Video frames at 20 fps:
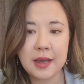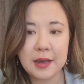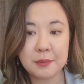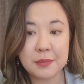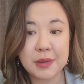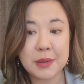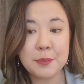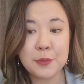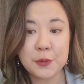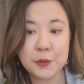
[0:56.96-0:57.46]

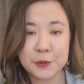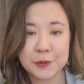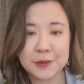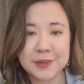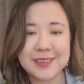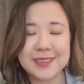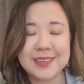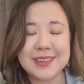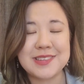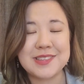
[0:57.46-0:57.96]
My
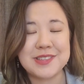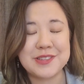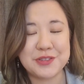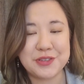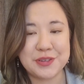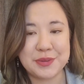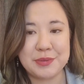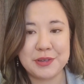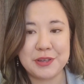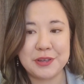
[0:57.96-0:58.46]
book is a
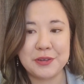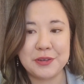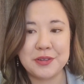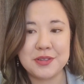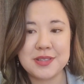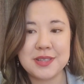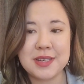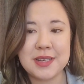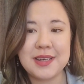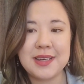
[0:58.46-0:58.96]

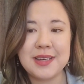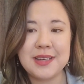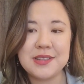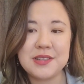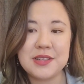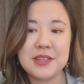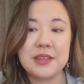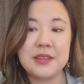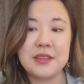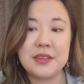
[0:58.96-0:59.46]
tribute
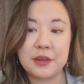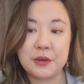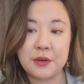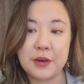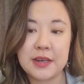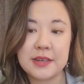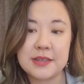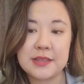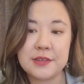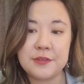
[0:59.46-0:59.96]
to the
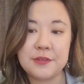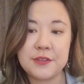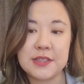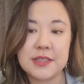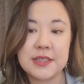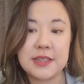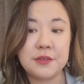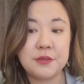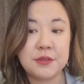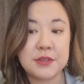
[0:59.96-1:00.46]

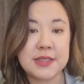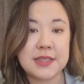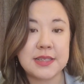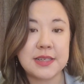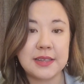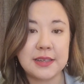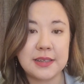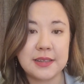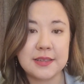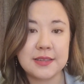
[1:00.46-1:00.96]
creativity and
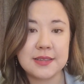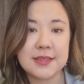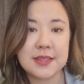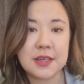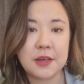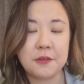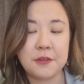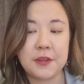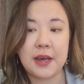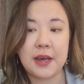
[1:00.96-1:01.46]
resilience
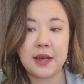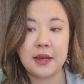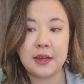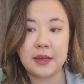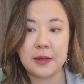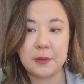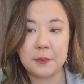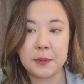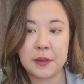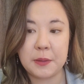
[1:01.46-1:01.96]
of
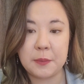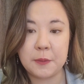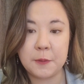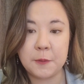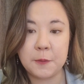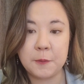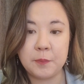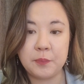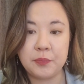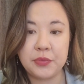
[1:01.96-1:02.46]
Hakka
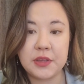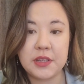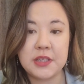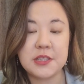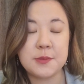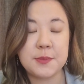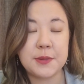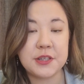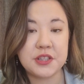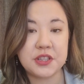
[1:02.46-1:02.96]
people,
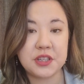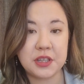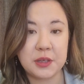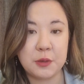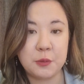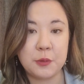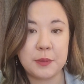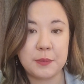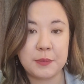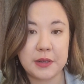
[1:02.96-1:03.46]
especially
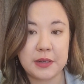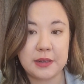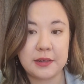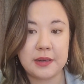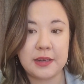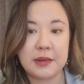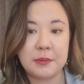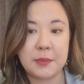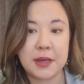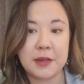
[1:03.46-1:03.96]
women
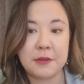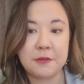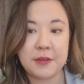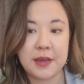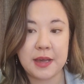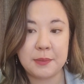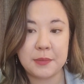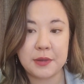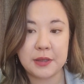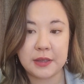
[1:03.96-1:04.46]
in my
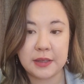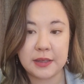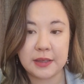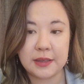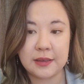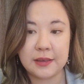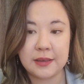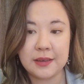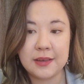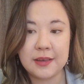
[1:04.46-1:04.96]

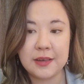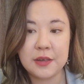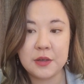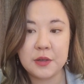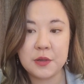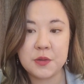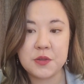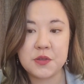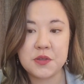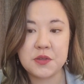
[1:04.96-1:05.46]
family,
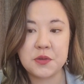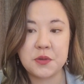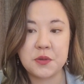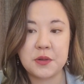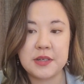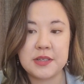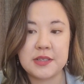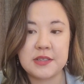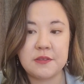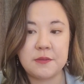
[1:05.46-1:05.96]
whose
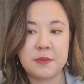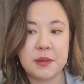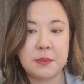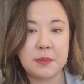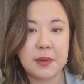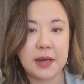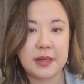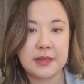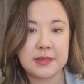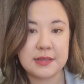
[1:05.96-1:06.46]
stories have been
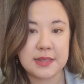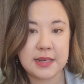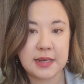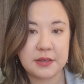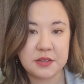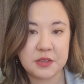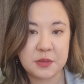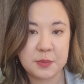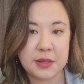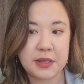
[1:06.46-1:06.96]
passed
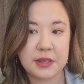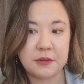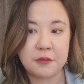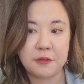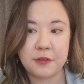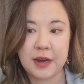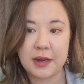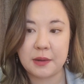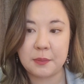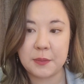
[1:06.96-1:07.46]
down to me in
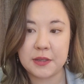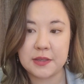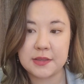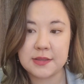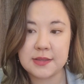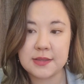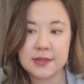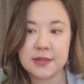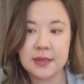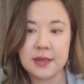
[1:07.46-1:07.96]

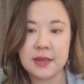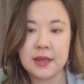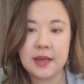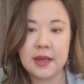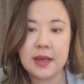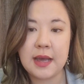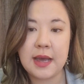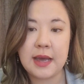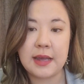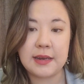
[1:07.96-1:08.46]
fragments
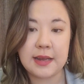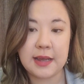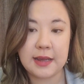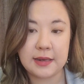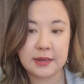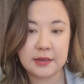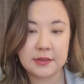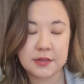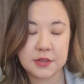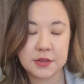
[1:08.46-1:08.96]
and
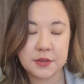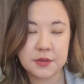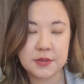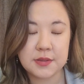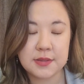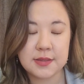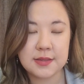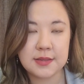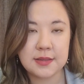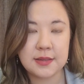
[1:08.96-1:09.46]

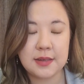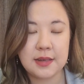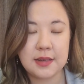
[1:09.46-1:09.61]
anecdotes.